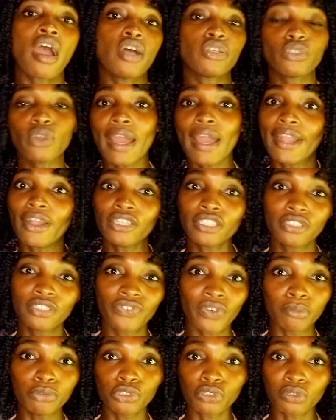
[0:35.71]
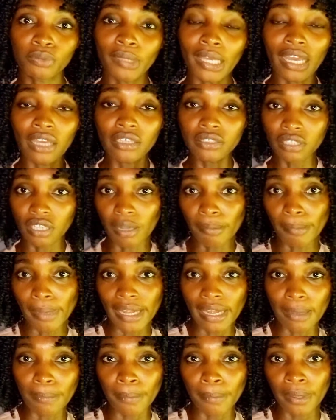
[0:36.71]
So I got it from Jumia. I also got
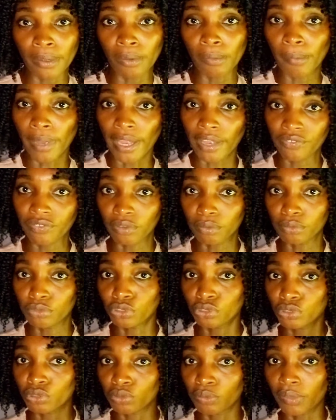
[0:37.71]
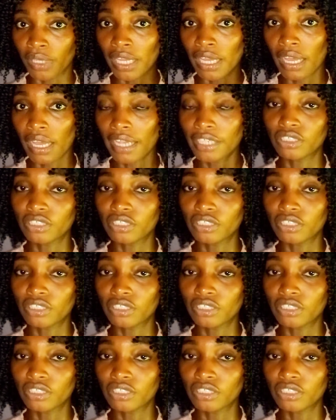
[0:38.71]
my lapel mic from Jumia.